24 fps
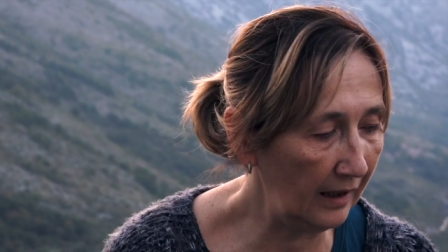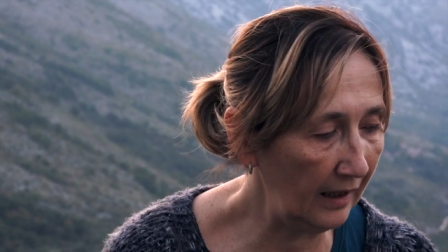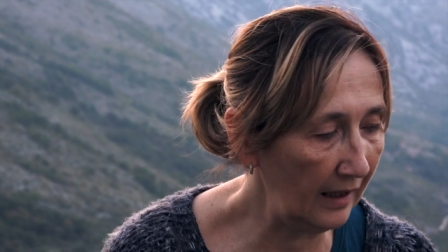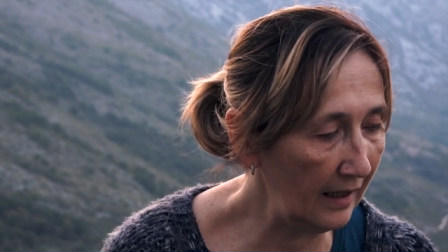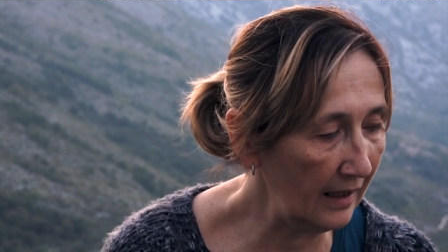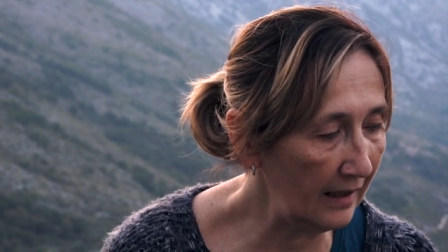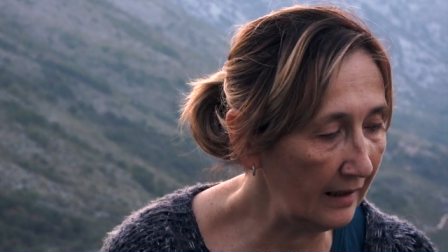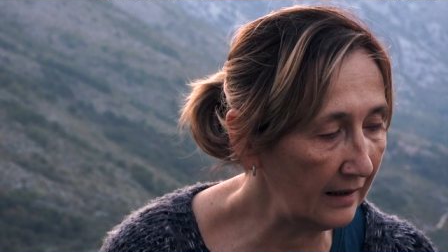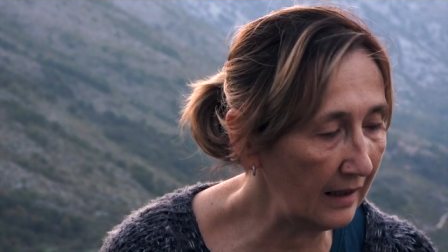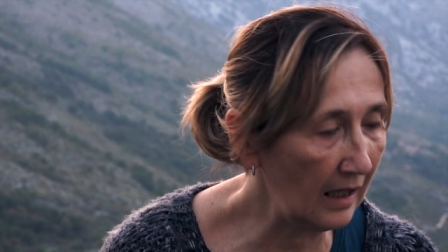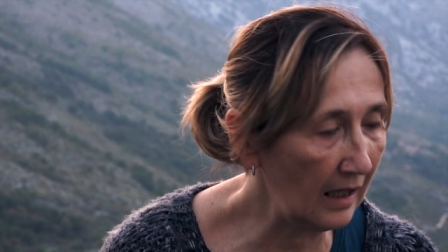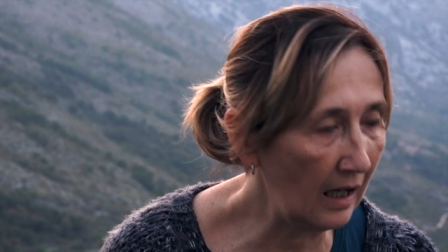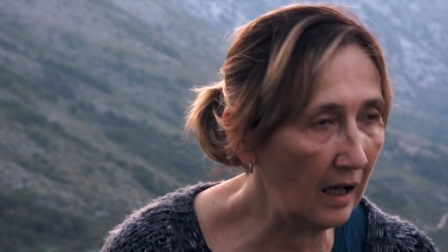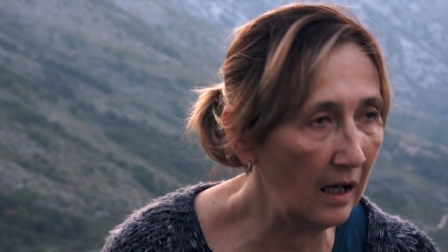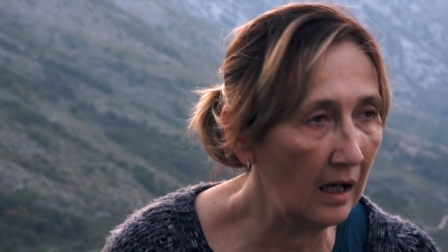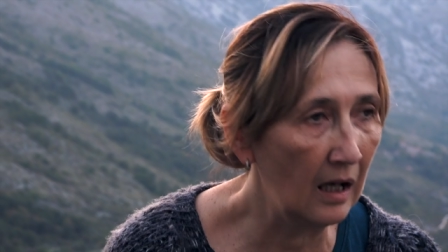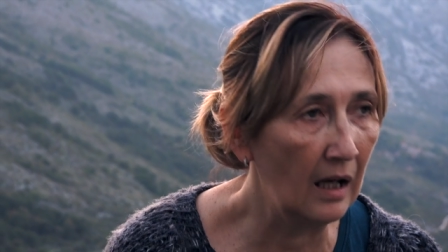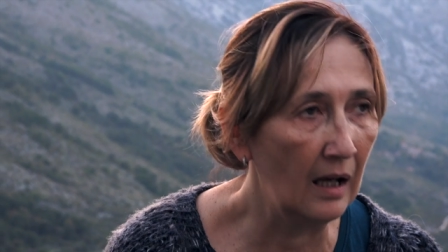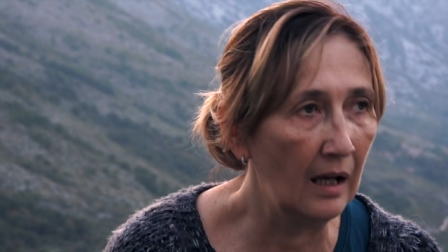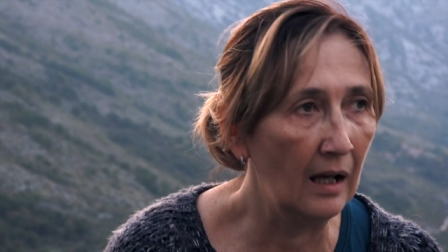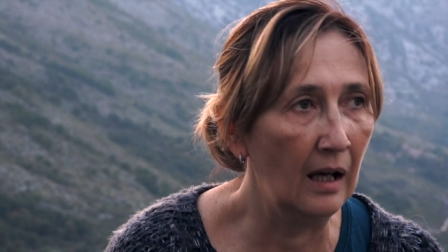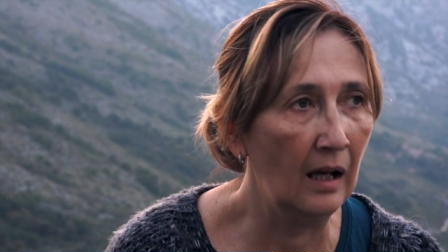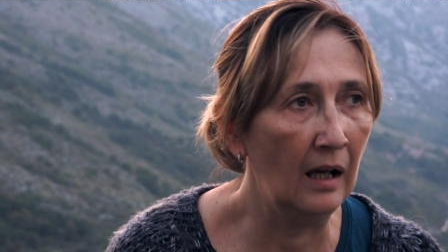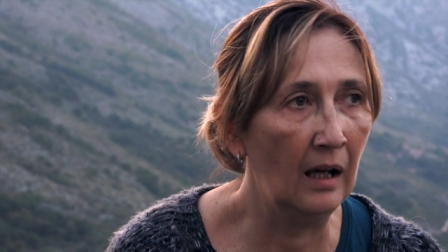the area,
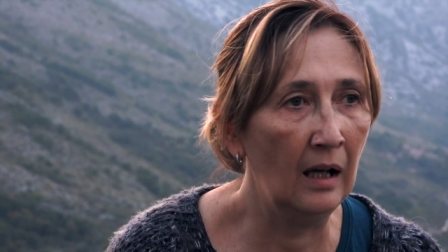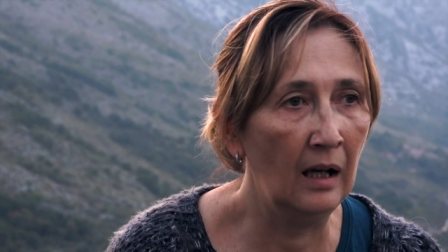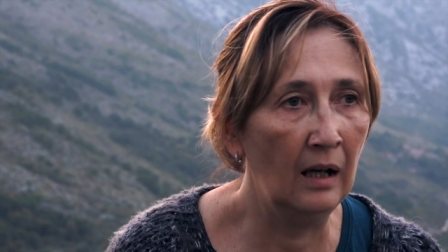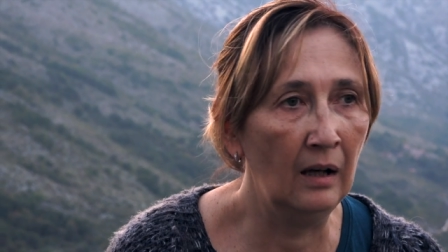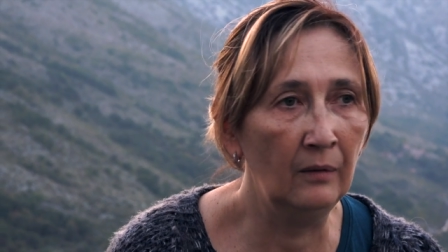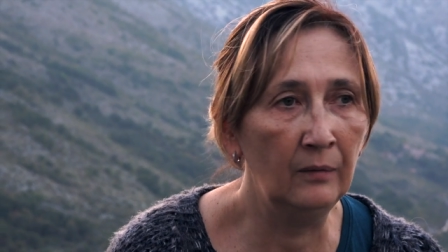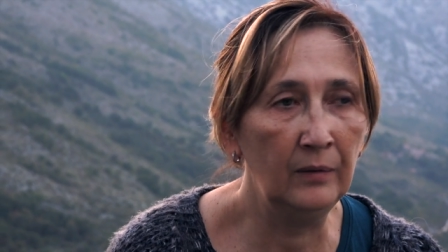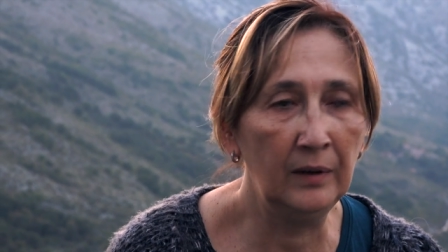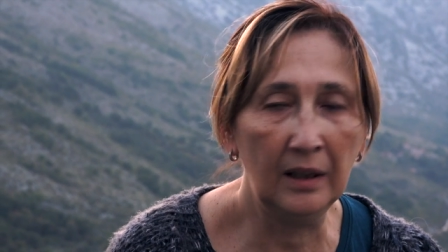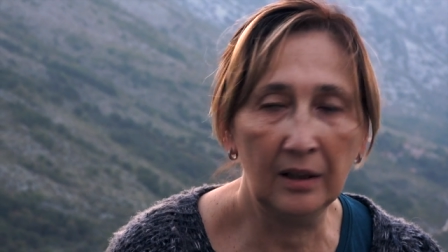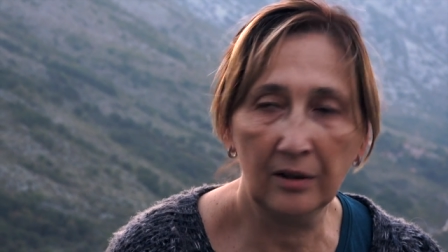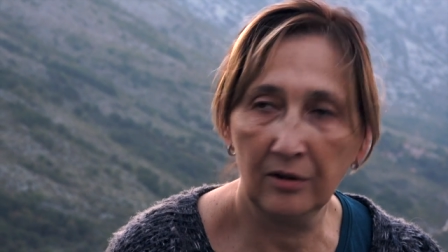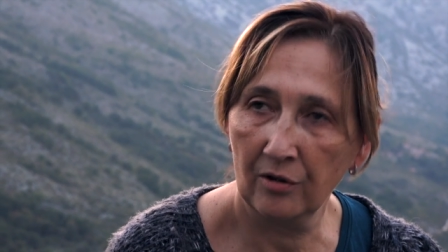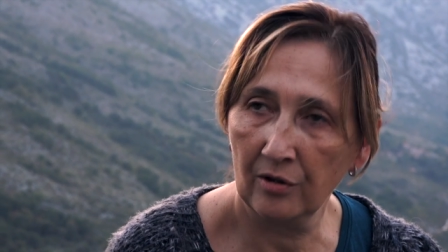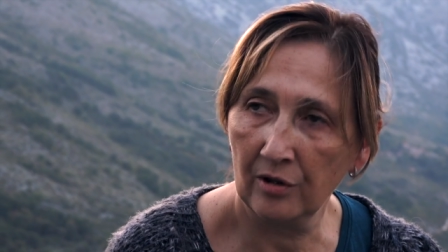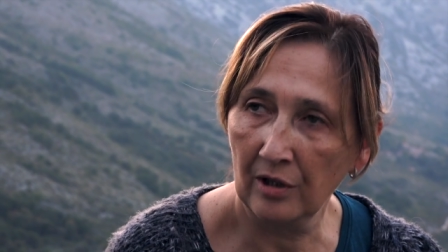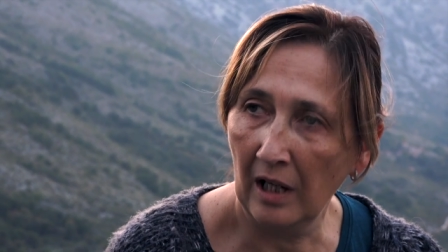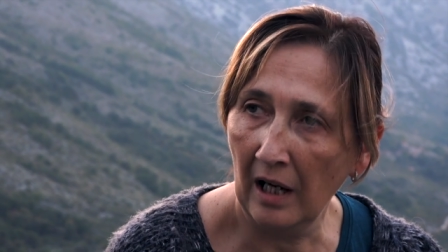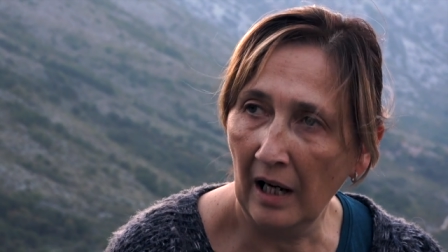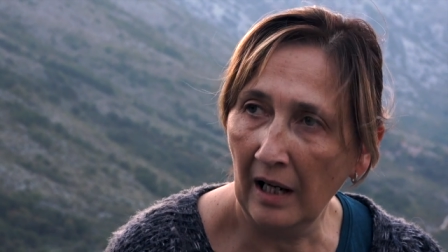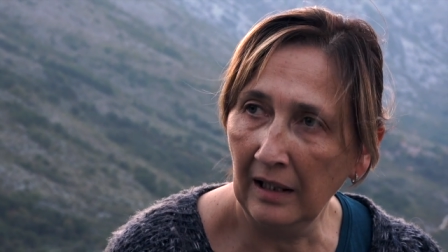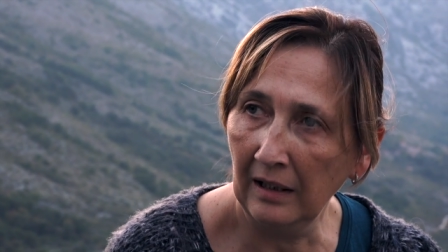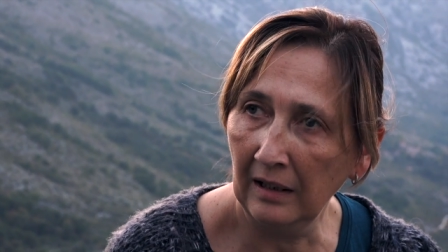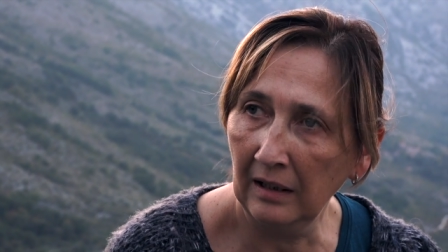uh, we are
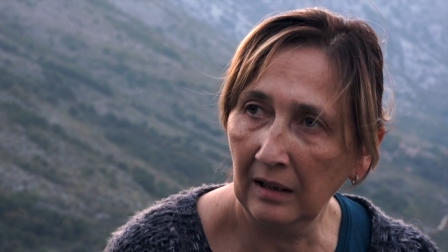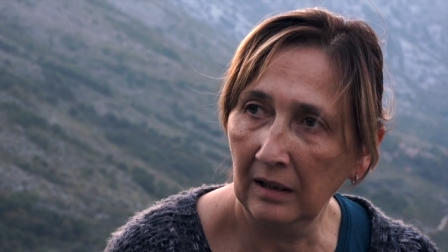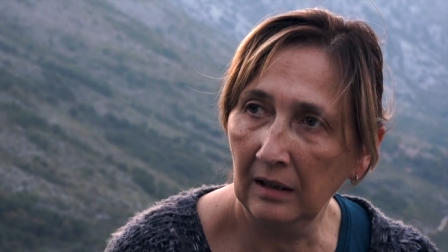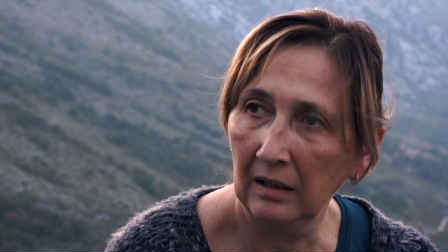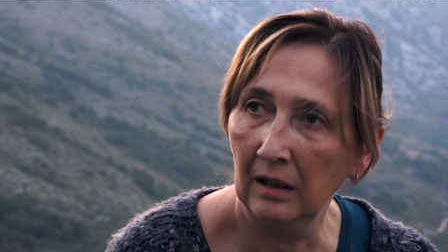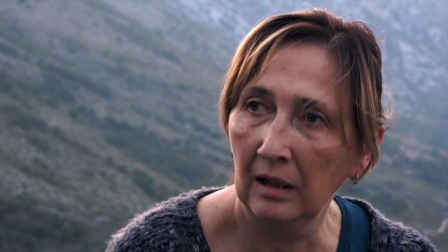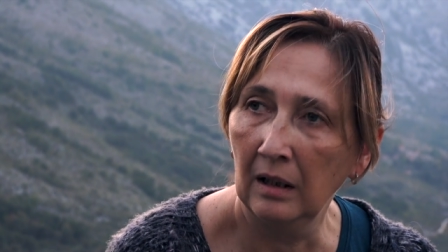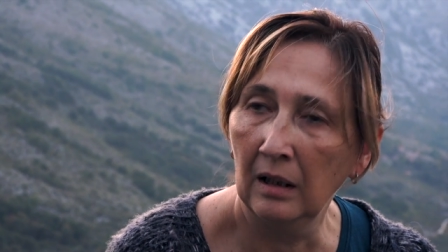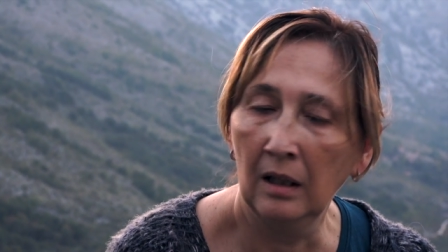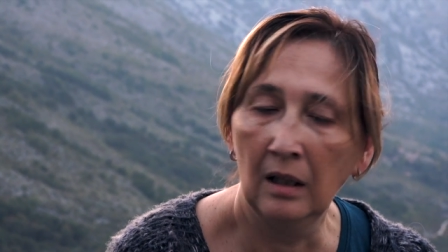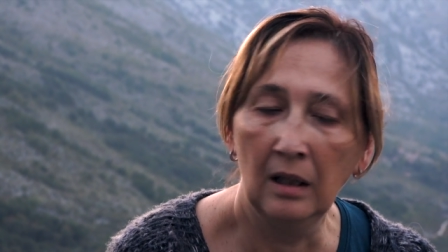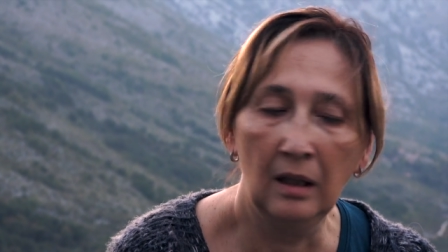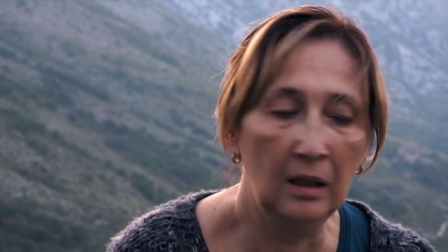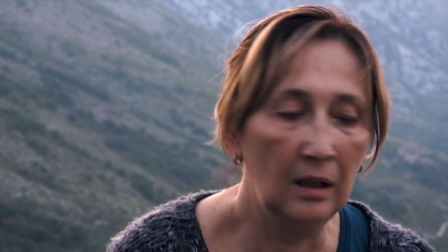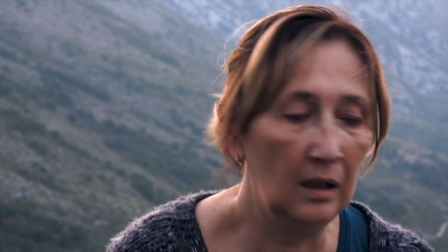trying